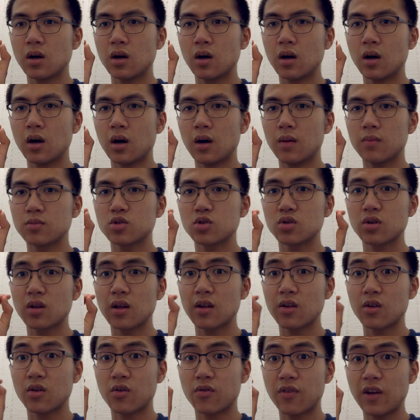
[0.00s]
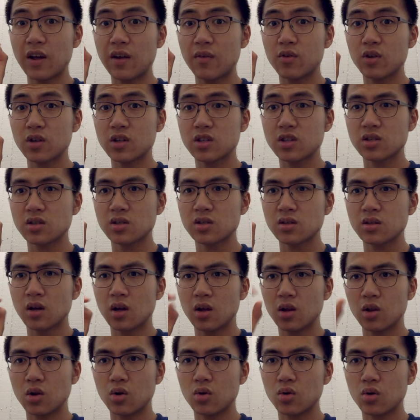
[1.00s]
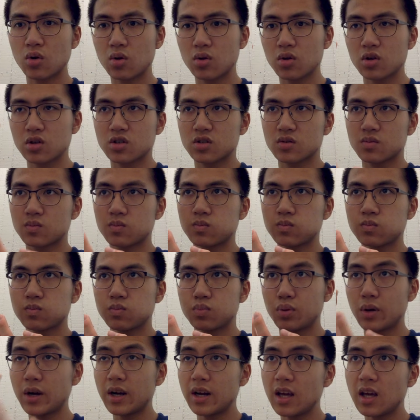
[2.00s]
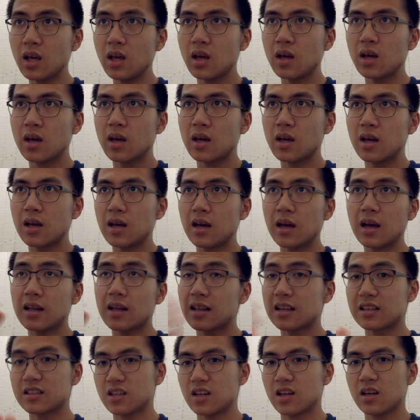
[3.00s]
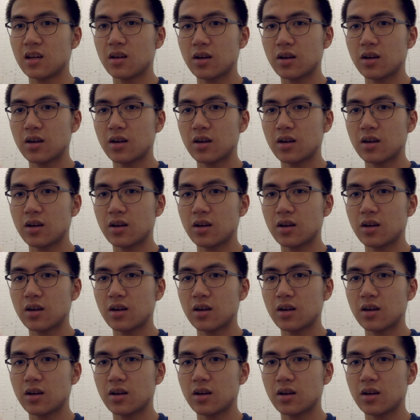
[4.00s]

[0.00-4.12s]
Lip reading: logo looks pretty, and that's it.